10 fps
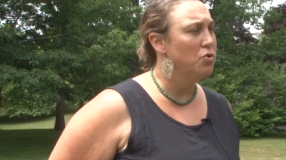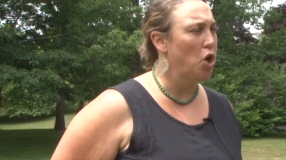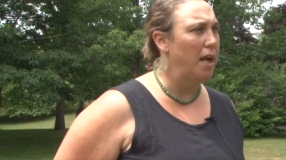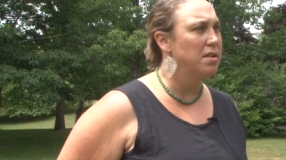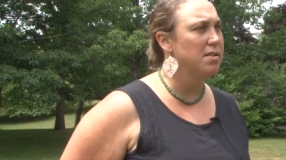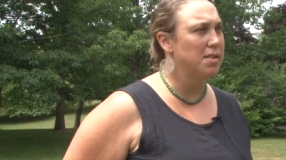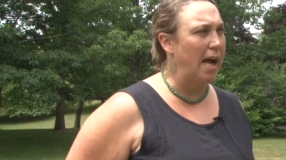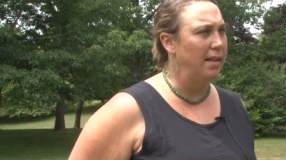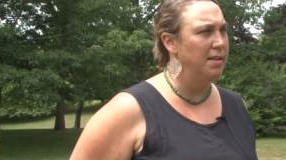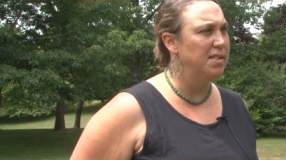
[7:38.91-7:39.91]
trying to
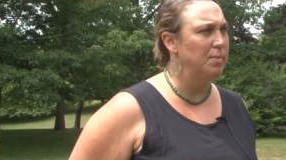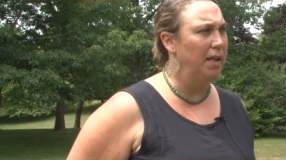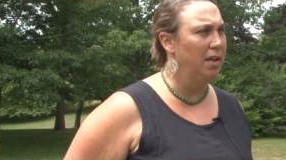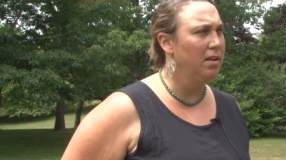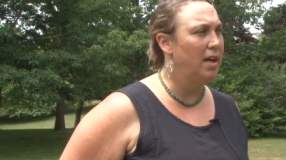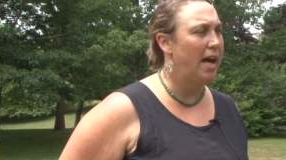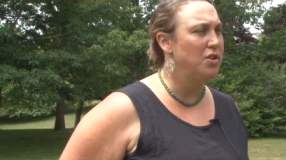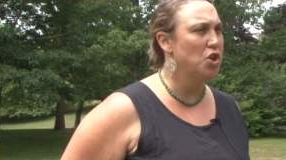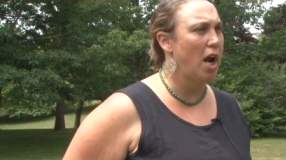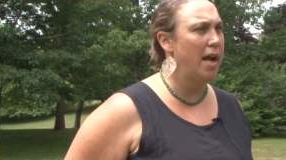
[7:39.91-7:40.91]
silence me
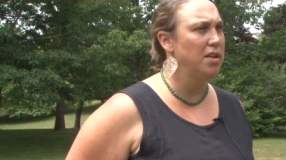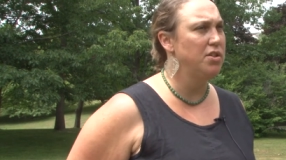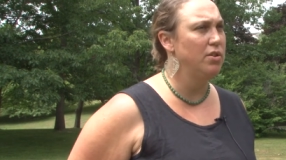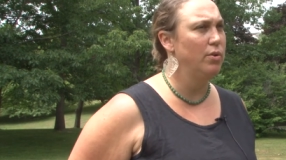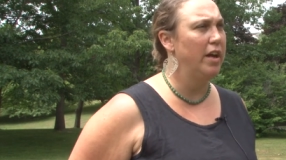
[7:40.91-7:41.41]
and trying to